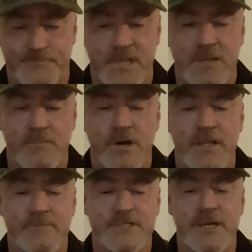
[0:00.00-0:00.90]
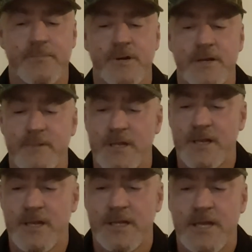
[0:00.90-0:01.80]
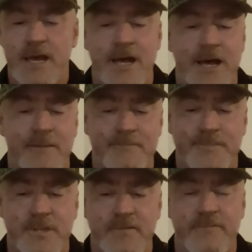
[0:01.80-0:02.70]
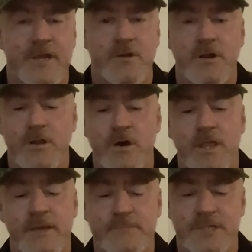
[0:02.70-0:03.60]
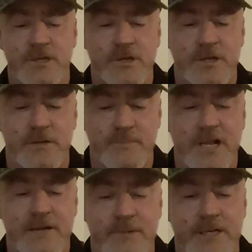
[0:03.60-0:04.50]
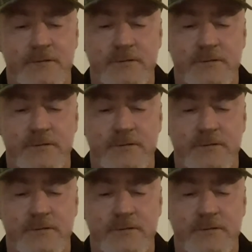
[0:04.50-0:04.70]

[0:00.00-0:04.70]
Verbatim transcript: You can buy them separate. You've then got to align them to the unit, plug them in,